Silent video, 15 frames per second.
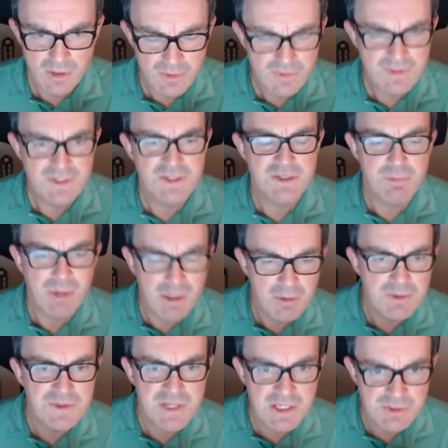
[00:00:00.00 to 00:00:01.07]
This is
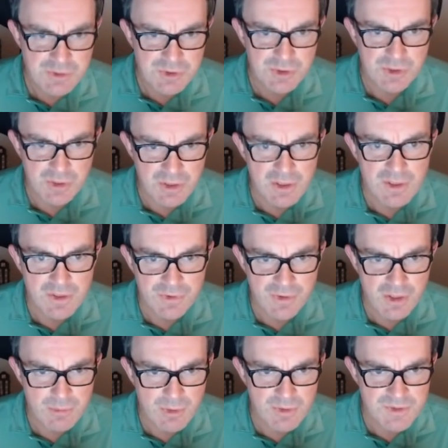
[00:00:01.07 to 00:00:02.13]
about as intricate a
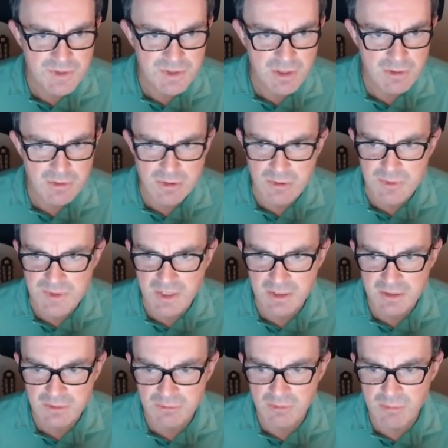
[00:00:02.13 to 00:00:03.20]
thermo Sudoku as I
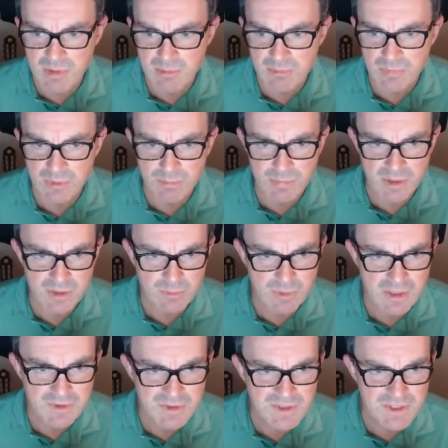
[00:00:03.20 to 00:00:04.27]
can remember, by the
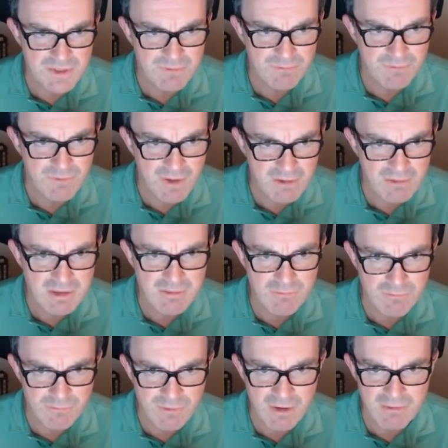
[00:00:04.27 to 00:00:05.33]
way. This is very,
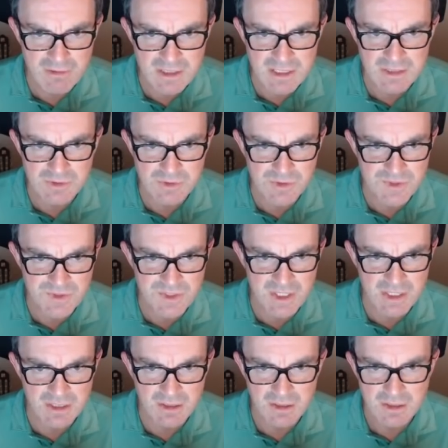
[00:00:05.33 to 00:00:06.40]
very
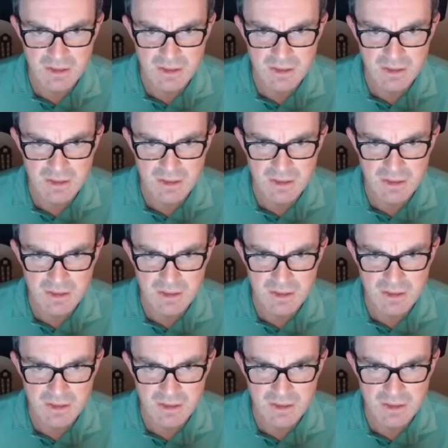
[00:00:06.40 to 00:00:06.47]
interesting.